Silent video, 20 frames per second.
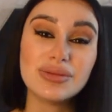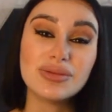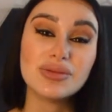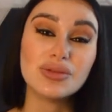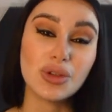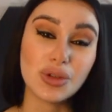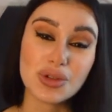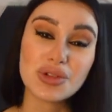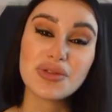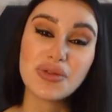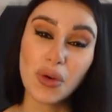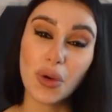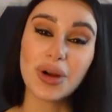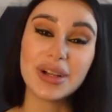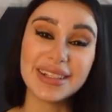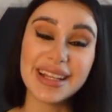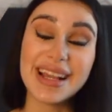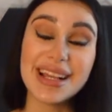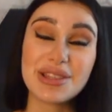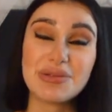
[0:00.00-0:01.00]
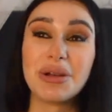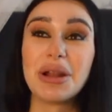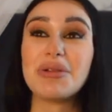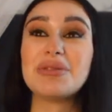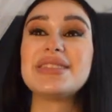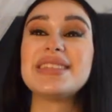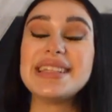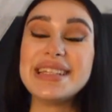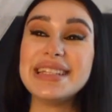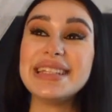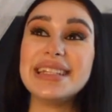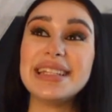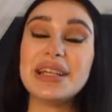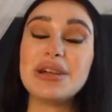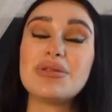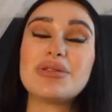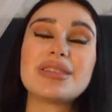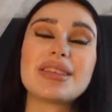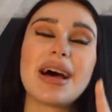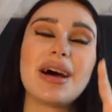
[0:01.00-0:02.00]
those 4 days when I was eating it.
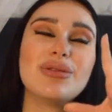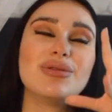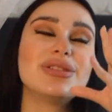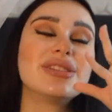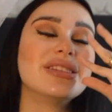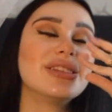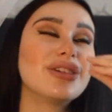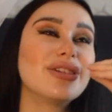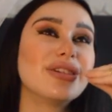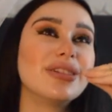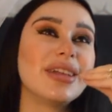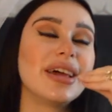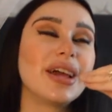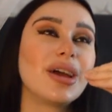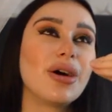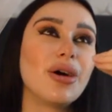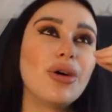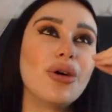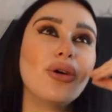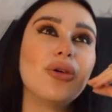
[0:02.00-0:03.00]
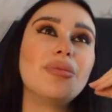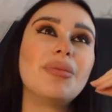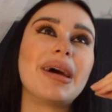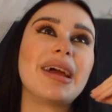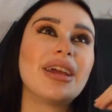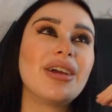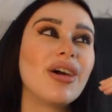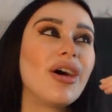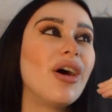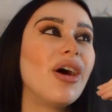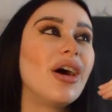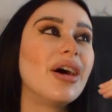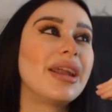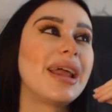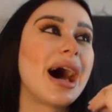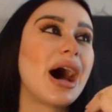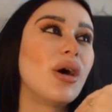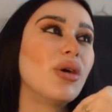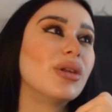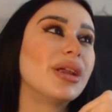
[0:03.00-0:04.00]
I was literally like, oh my god,
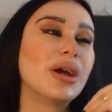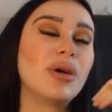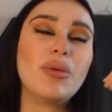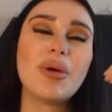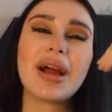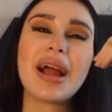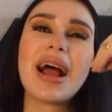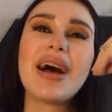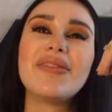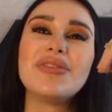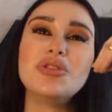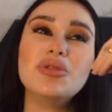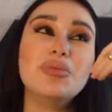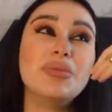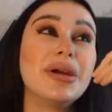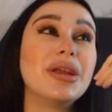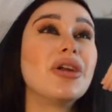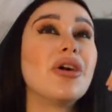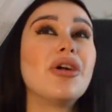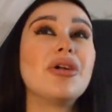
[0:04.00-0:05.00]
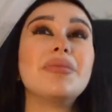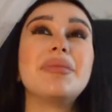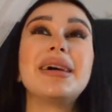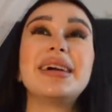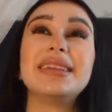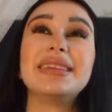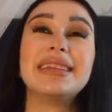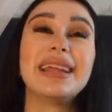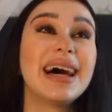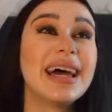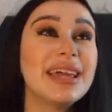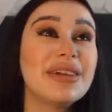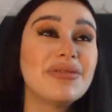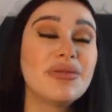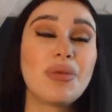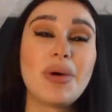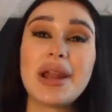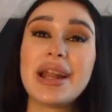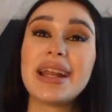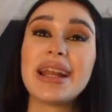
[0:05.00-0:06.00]
how, like, where have you been all my
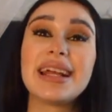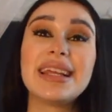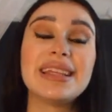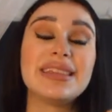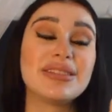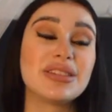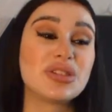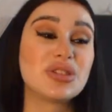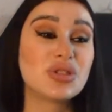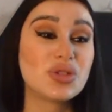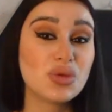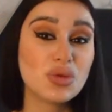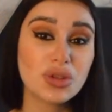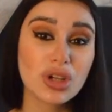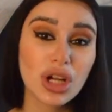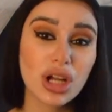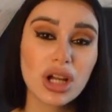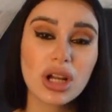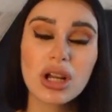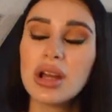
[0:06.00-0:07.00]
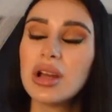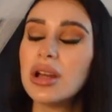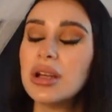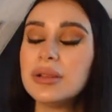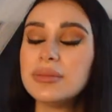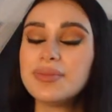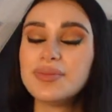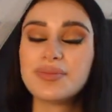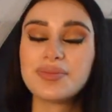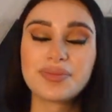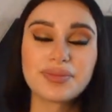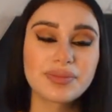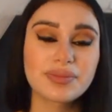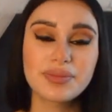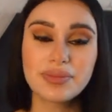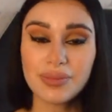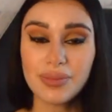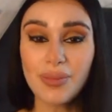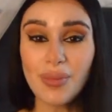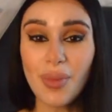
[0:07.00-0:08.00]
life? Why didn't I eat this sooner?
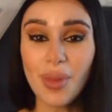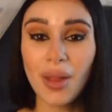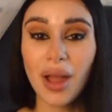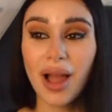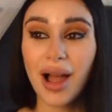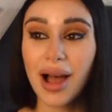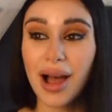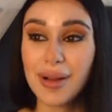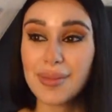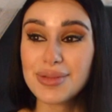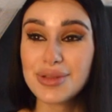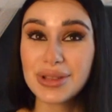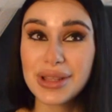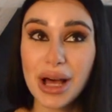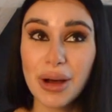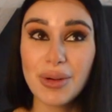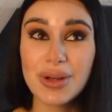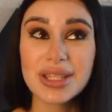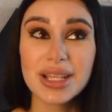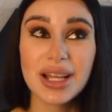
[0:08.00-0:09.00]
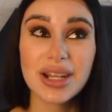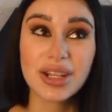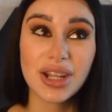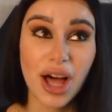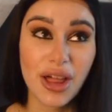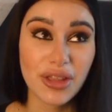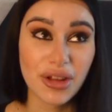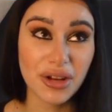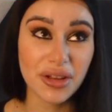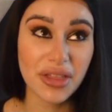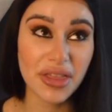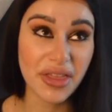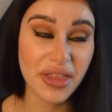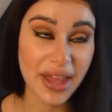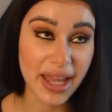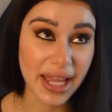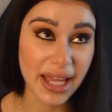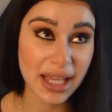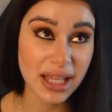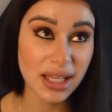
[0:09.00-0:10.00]
So that was another
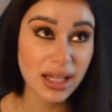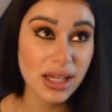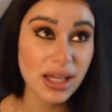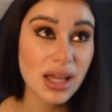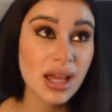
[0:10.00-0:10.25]
thing.